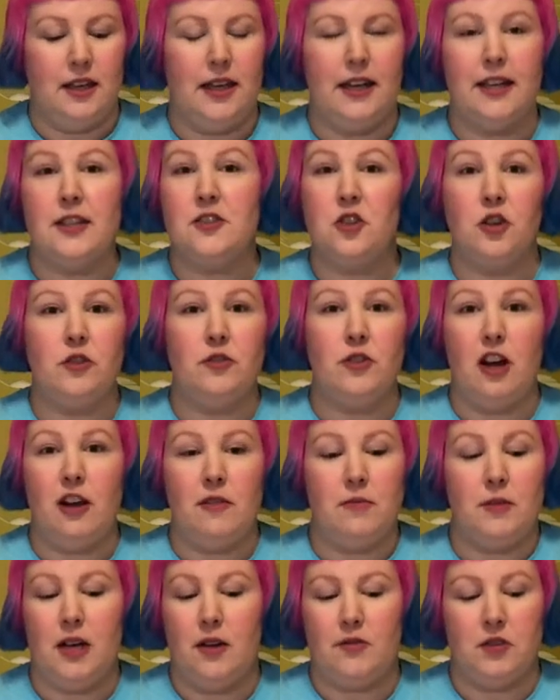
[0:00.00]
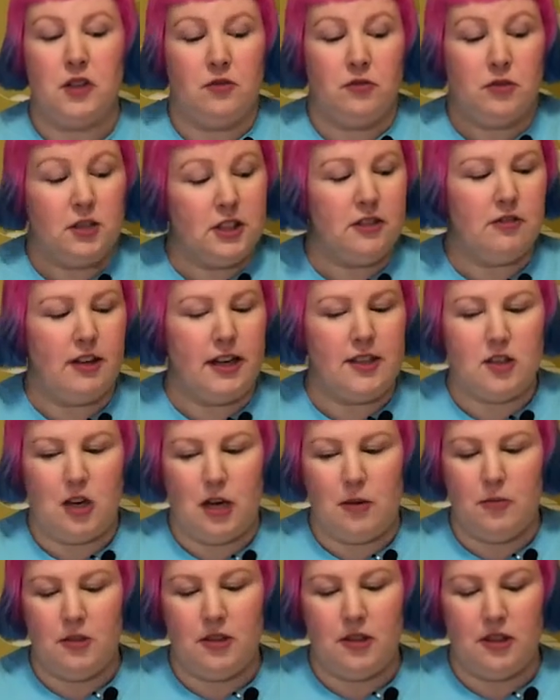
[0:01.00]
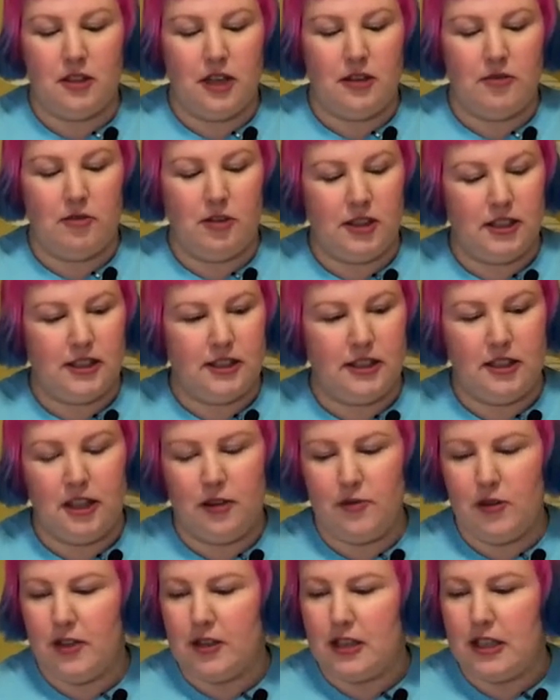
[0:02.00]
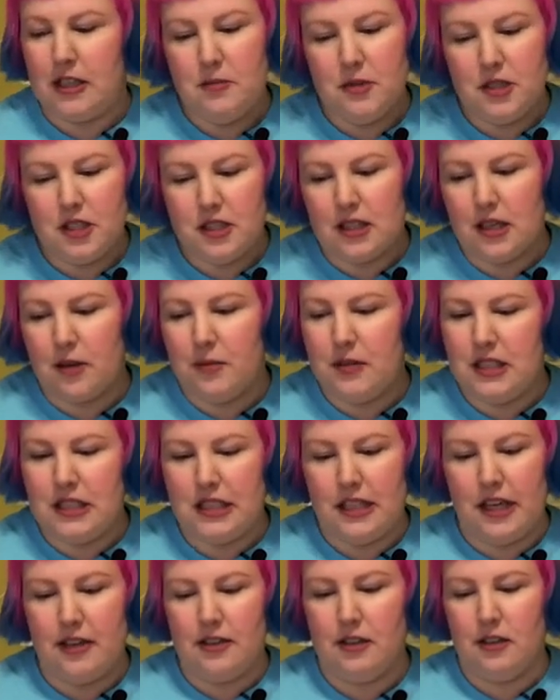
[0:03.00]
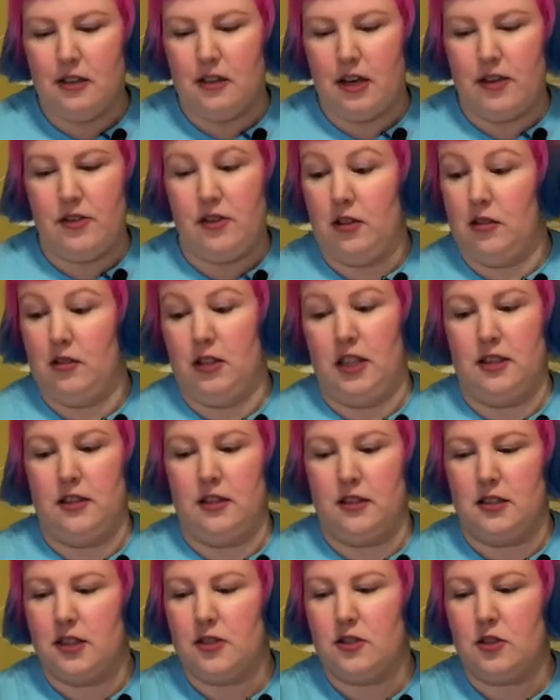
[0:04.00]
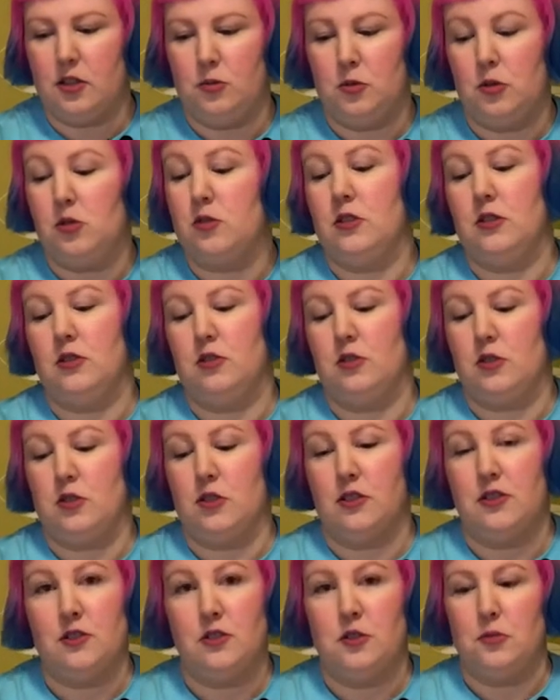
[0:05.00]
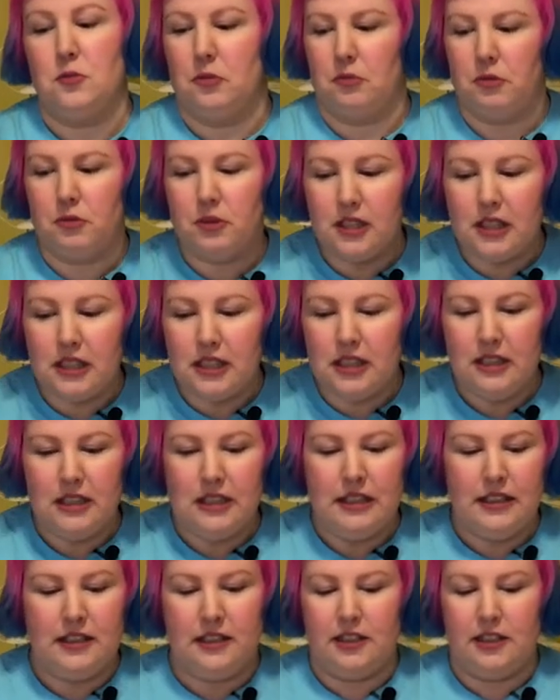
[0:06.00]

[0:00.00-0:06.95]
And so far I've been having a really great time with it. I really love how the image is coming together. I think like the disco ball looks super pretty.